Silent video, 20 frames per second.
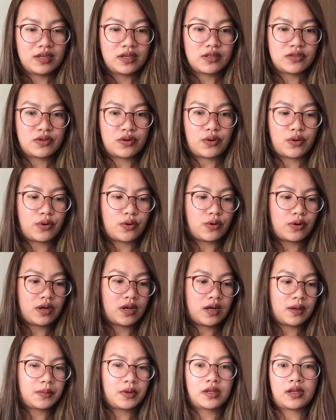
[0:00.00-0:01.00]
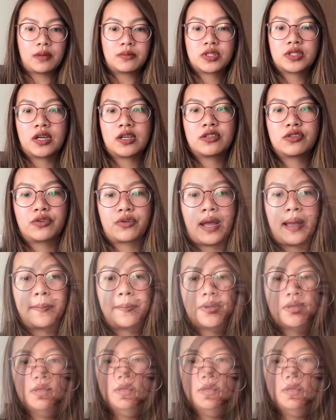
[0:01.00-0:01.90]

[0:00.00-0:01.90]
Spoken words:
So I'm just gonna grab